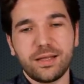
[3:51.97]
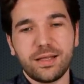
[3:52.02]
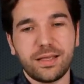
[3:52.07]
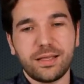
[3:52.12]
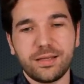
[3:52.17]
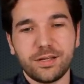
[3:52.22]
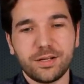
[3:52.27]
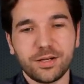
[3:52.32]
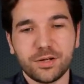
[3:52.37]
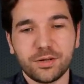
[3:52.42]

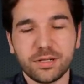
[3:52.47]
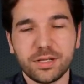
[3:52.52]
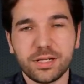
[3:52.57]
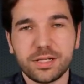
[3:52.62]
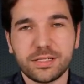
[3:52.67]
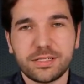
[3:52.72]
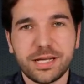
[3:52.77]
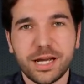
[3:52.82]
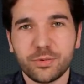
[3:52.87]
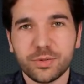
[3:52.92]
you know,
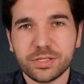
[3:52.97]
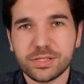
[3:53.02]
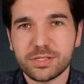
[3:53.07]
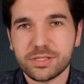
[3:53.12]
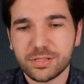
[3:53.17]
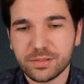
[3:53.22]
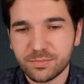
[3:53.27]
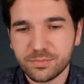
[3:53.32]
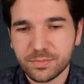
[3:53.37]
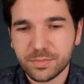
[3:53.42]
a
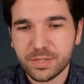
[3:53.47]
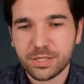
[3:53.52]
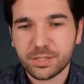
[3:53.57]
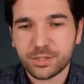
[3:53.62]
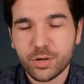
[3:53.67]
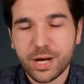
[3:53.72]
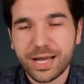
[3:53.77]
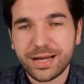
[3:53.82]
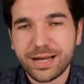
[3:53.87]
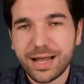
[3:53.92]
terrorist
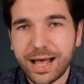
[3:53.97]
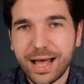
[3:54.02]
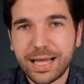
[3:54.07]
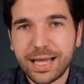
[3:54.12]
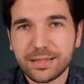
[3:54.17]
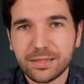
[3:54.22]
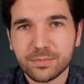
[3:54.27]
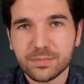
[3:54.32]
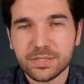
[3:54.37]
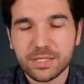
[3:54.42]
try and
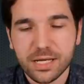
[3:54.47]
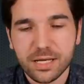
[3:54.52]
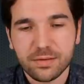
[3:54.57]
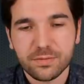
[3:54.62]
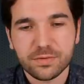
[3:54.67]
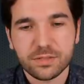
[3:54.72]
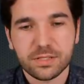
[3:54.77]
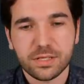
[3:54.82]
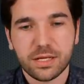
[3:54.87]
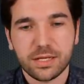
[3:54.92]
hide
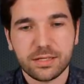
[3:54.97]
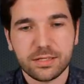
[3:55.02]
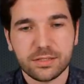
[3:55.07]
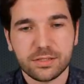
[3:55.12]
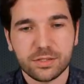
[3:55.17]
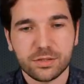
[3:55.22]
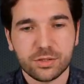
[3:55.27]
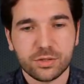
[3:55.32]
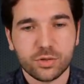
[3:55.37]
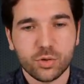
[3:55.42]
themselves, at
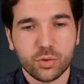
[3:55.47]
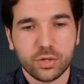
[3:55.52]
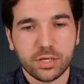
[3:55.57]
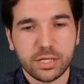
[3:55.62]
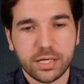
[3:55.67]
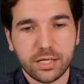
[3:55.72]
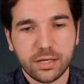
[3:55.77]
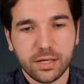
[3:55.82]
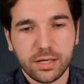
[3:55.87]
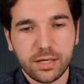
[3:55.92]
least
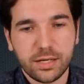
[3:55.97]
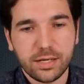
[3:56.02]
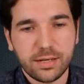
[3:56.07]
shortly,